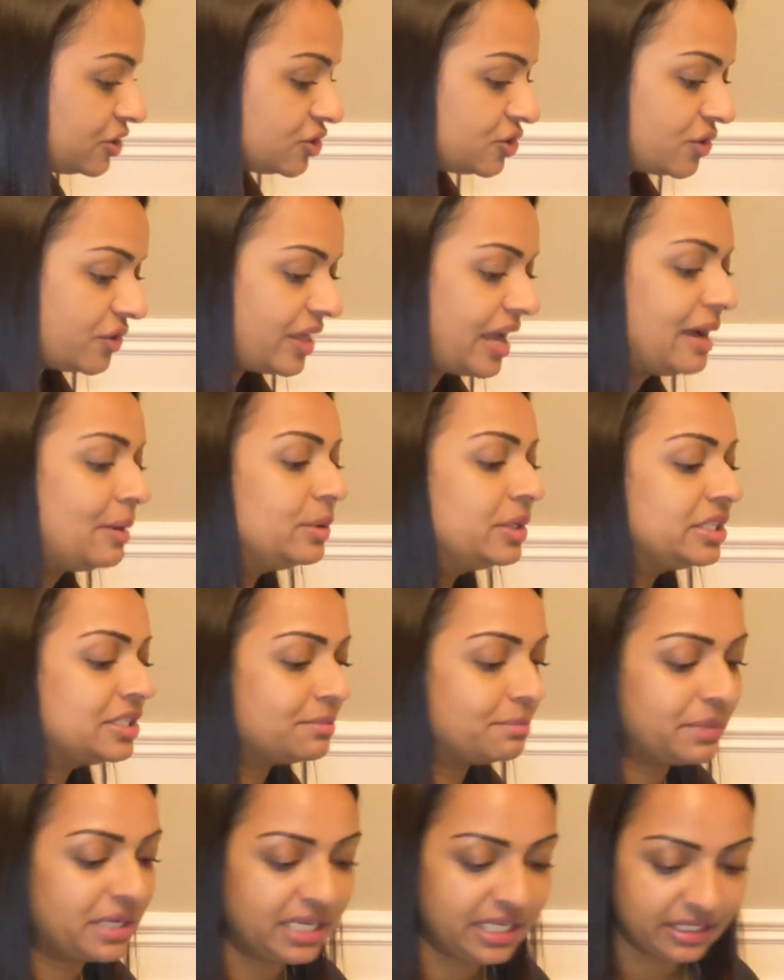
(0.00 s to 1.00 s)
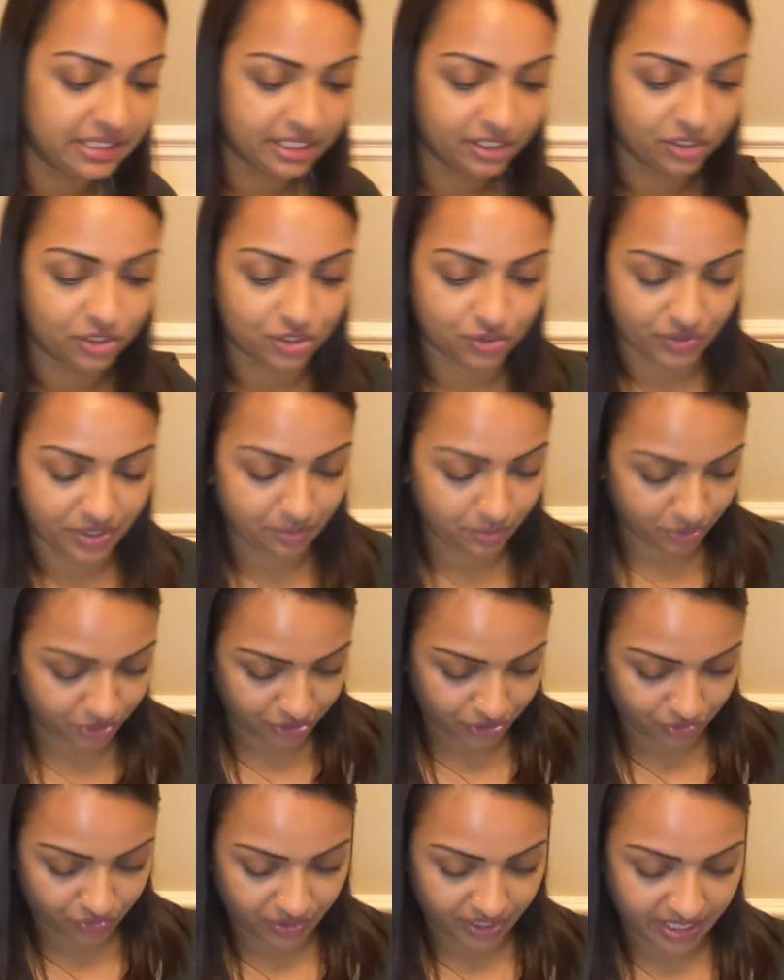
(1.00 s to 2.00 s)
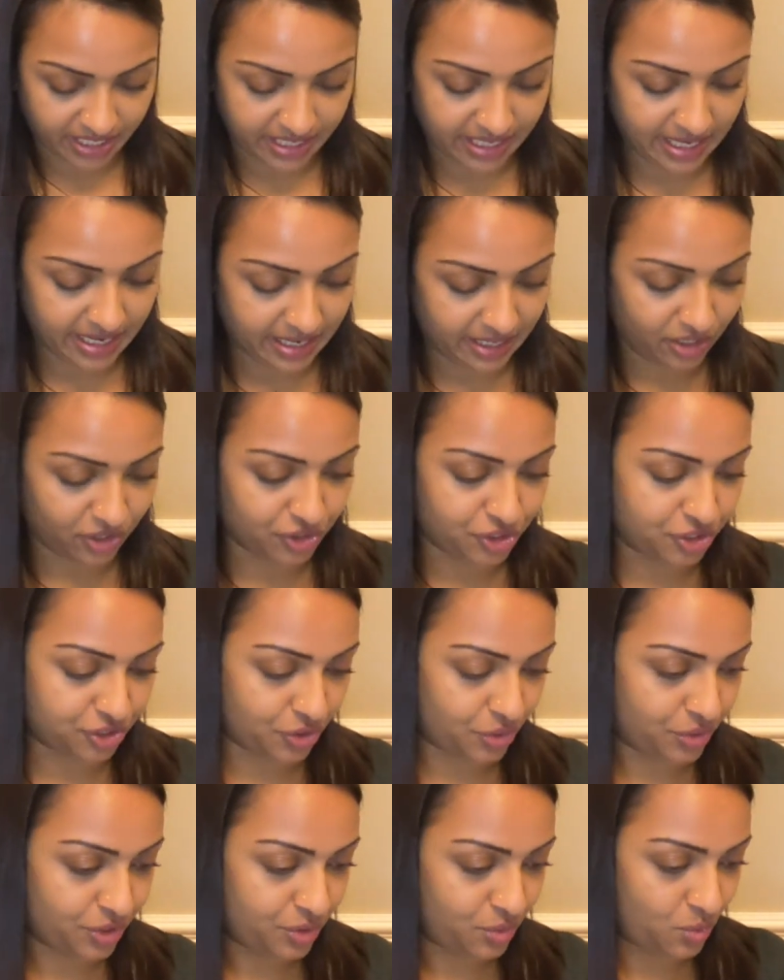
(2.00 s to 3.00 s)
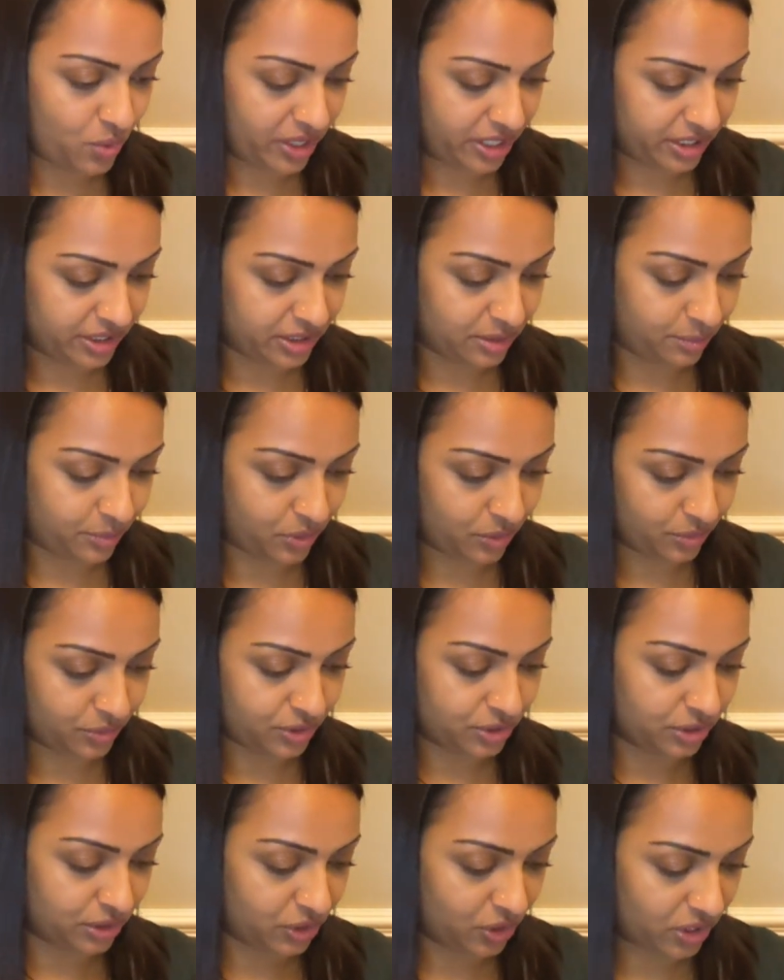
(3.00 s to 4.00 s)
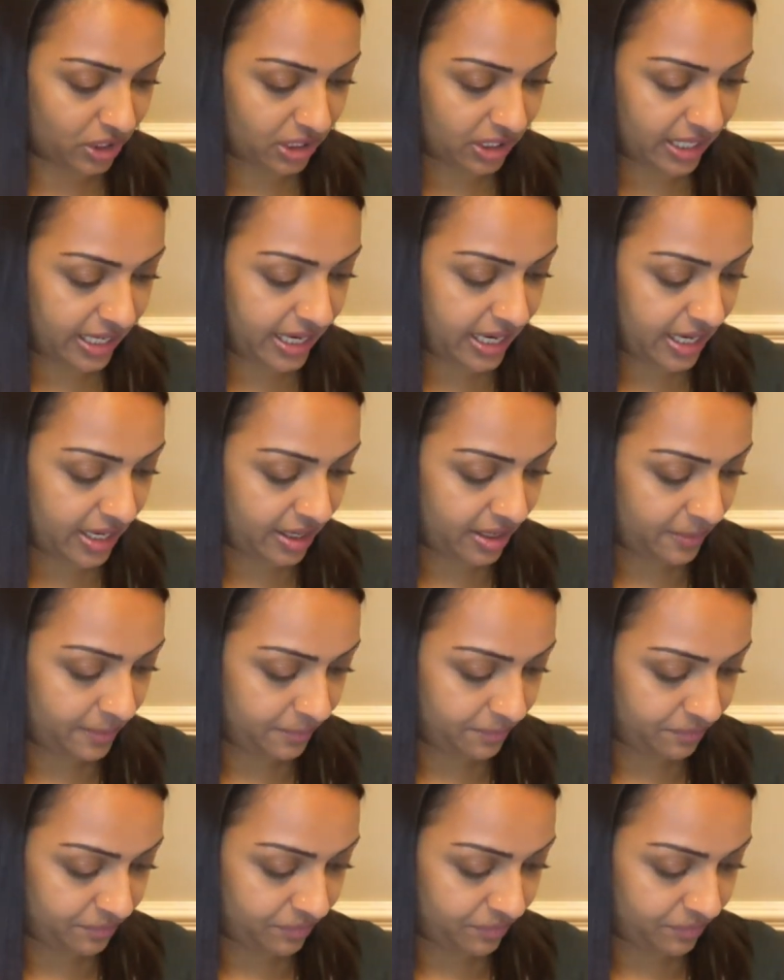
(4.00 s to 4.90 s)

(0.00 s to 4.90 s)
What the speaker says: So that was Mini Little Dreamer's Tree, and I'll show you what it's supposed to look like.